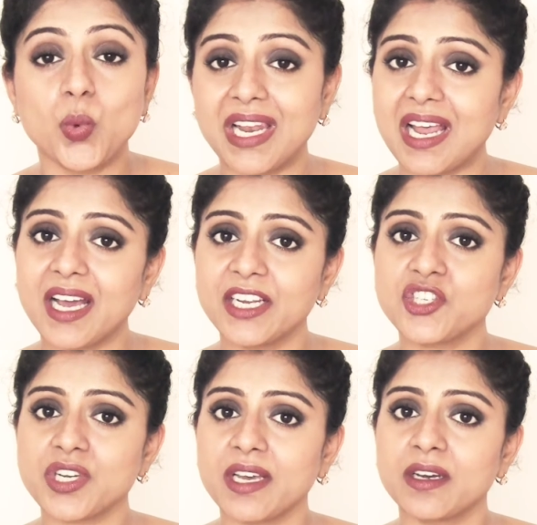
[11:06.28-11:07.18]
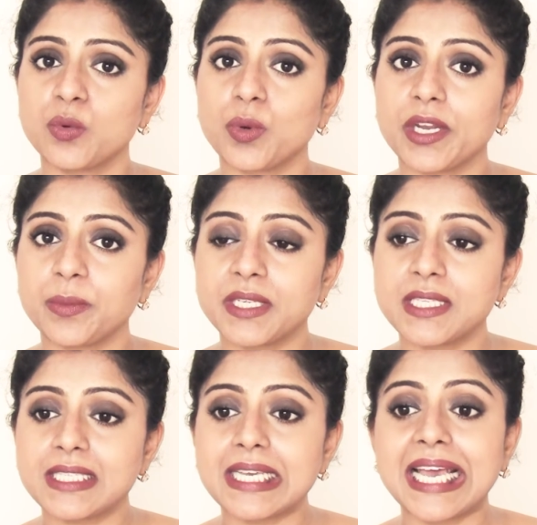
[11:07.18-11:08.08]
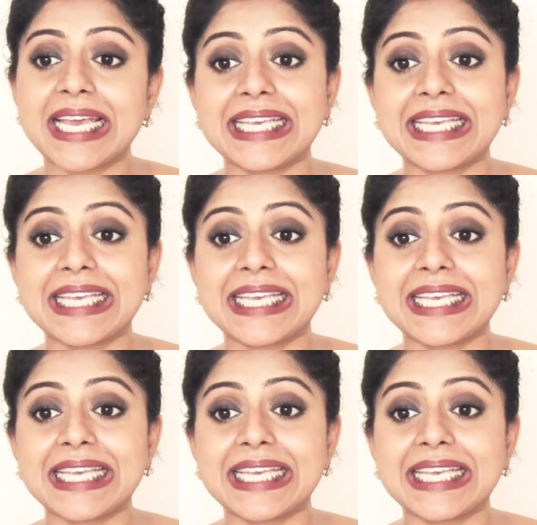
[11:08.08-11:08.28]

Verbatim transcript: Will I try her vitamins?